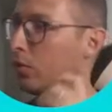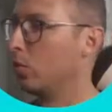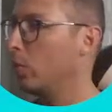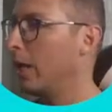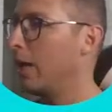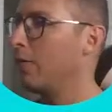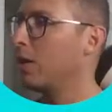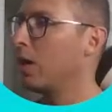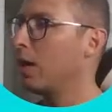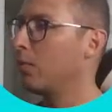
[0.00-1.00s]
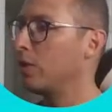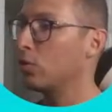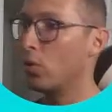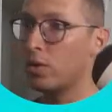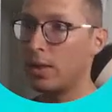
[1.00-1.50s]
So we have a
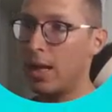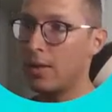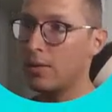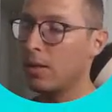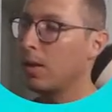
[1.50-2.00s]
resource class,